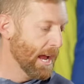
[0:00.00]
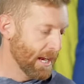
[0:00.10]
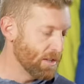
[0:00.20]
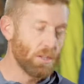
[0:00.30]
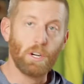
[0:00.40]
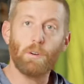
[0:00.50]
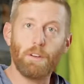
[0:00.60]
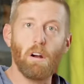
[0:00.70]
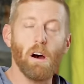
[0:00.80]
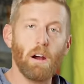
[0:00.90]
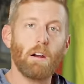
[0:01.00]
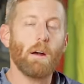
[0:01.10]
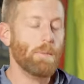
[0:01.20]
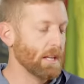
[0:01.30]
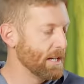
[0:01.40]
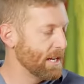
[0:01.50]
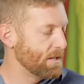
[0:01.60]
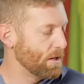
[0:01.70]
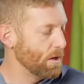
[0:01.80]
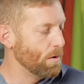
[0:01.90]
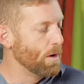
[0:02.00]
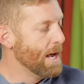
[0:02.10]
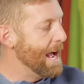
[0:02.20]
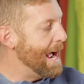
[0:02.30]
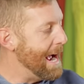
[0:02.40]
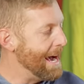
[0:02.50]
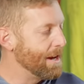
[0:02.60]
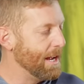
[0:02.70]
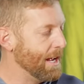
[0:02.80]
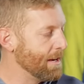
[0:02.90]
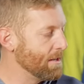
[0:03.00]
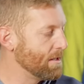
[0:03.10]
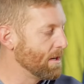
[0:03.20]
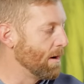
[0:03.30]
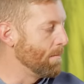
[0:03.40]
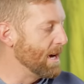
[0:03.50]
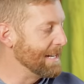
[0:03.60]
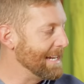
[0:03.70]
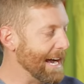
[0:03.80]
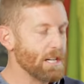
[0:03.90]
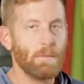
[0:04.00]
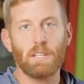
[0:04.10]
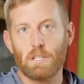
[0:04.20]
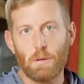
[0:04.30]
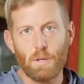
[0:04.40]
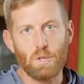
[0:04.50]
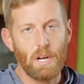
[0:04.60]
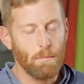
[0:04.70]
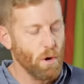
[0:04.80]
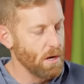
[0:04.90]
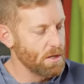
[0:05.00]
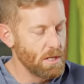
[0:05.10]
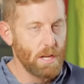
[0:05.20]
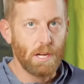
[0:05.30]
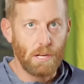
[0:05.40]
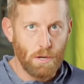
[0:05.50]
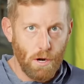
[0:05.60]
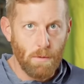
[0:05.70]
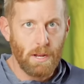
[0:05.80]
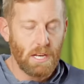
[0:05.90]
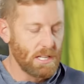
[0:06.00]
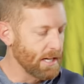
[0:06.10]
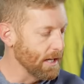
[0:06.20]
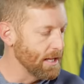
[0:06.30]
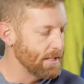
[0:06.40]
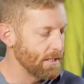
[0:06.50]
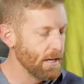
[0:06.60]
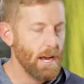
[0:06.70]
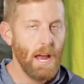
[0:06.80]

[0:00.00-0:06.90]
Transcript: And it's true, there are abilities to add in some attachments to these Jetboils so that you can turn them into skillets.